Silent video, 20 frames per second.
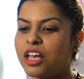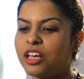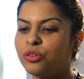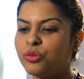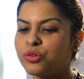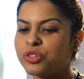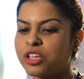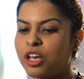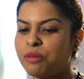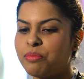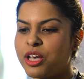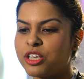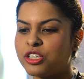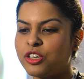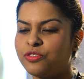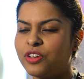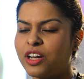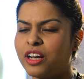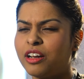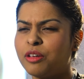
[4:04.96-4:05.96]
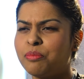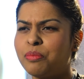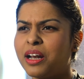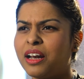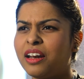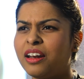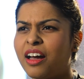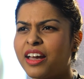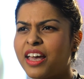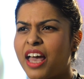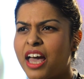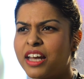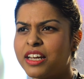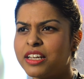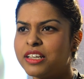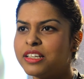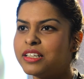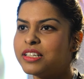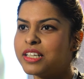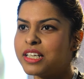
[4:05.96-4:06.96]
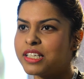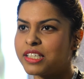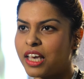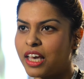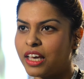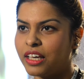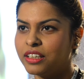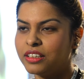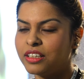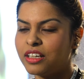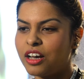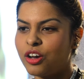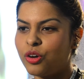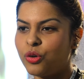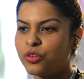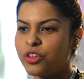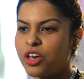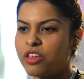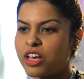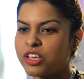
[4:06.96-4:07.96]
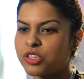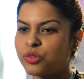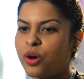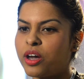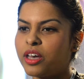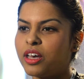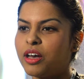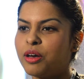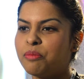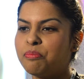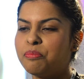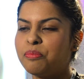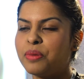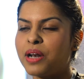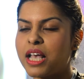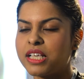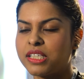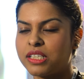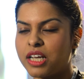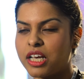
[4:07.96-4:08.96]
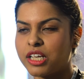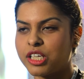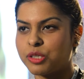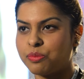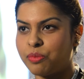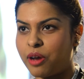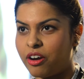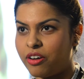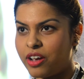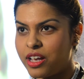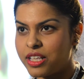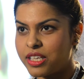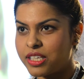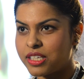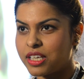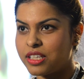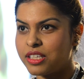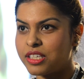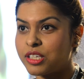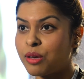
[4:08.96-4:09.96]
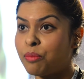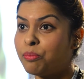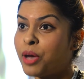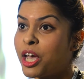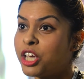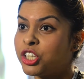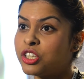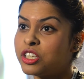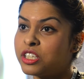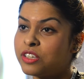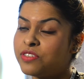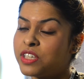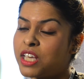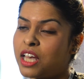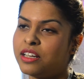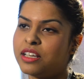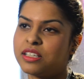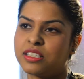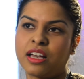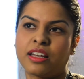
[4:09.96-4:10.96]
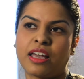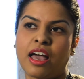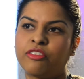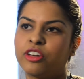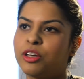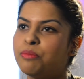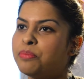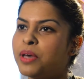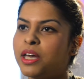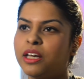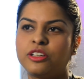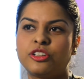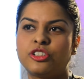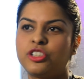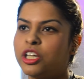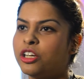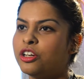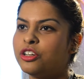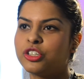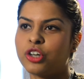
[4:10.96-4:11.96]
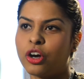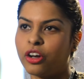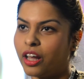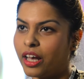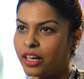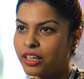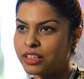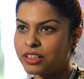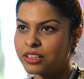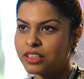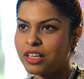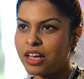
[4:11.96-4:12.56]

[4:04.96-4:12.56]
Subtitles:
it also makes you feel a little bit lightheaded and dizzy, although that's quite a pleasant experience, and some patients have said it's like having a big gin and tonic.